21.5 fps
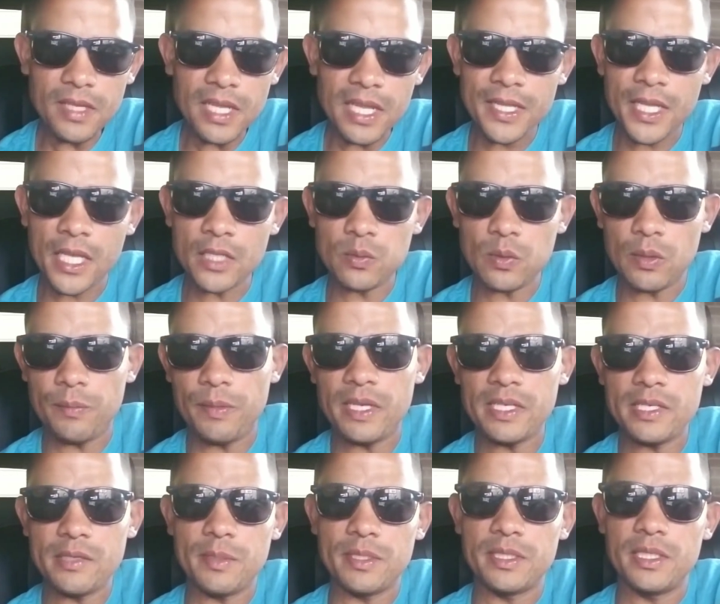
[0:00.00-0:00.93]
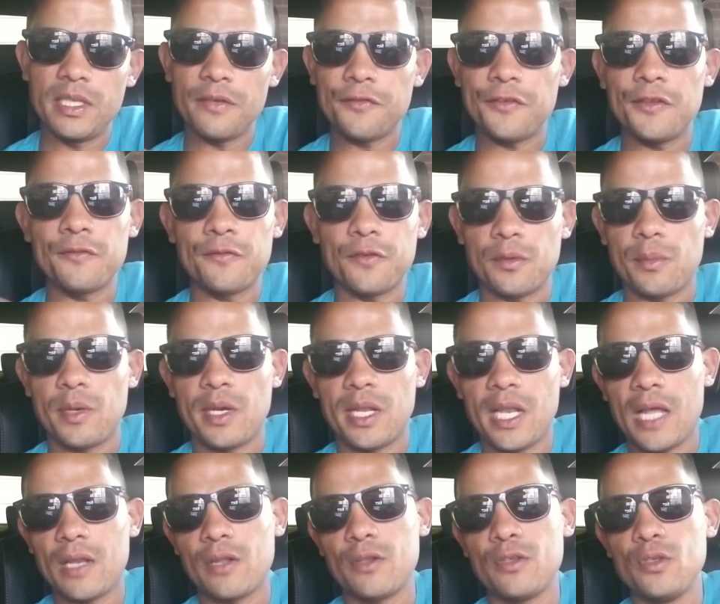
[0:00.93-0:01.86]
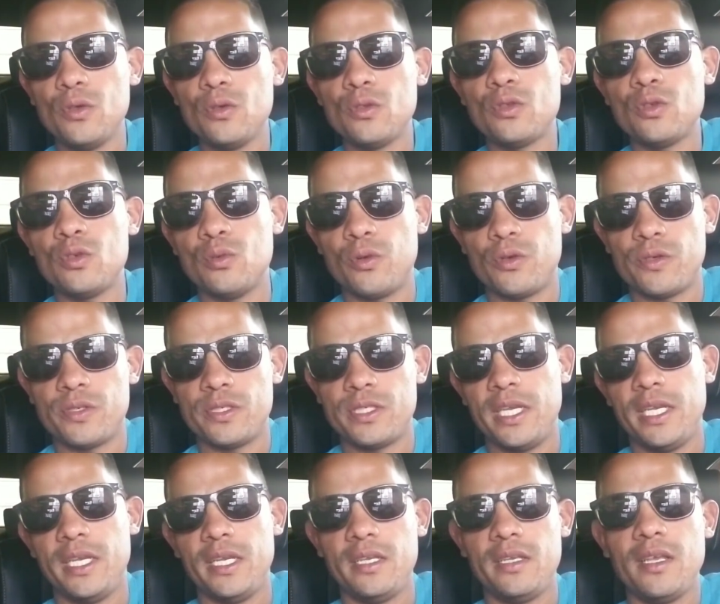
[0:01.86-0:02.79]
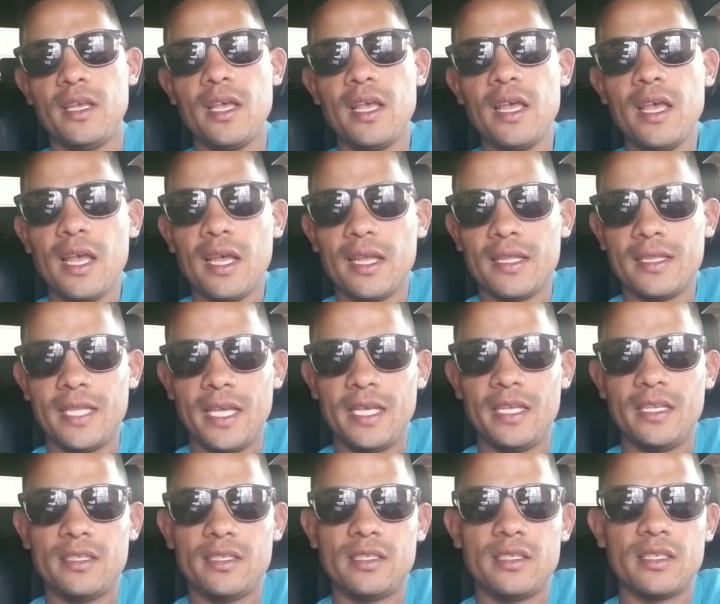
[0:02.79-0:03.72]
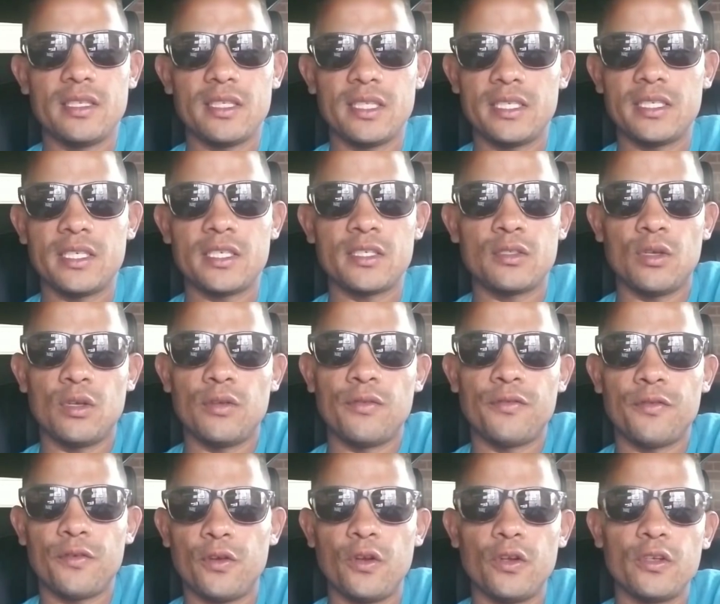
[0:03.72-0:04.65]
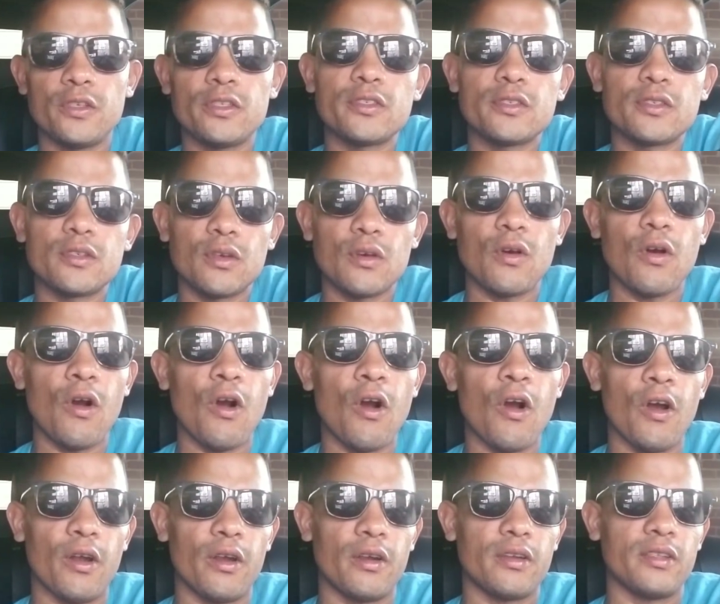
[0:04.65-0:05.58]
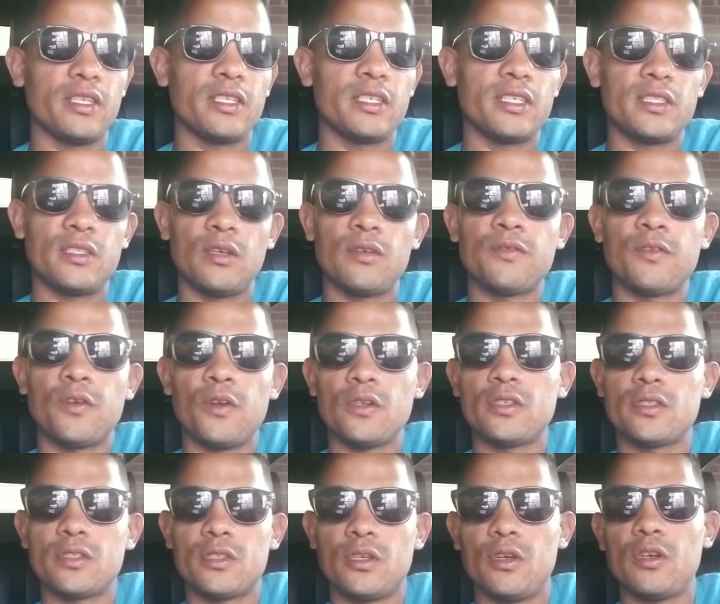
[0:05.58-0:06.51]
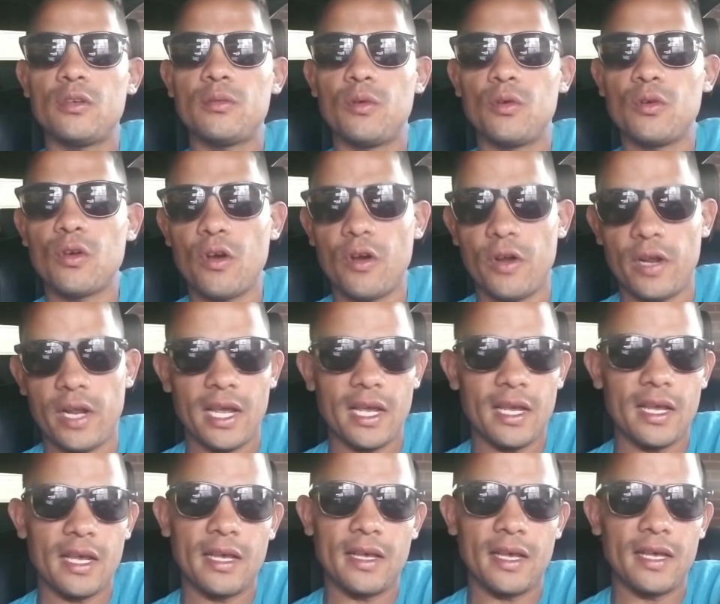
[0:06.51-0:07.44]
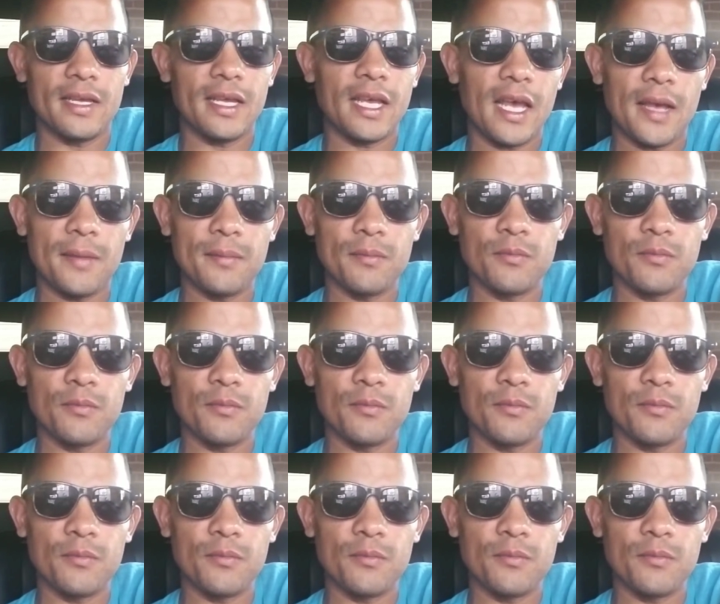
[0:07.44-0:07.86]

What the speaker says: That's what makes me different from a lot of YouTubers. This is their first car. This is their first turbo car.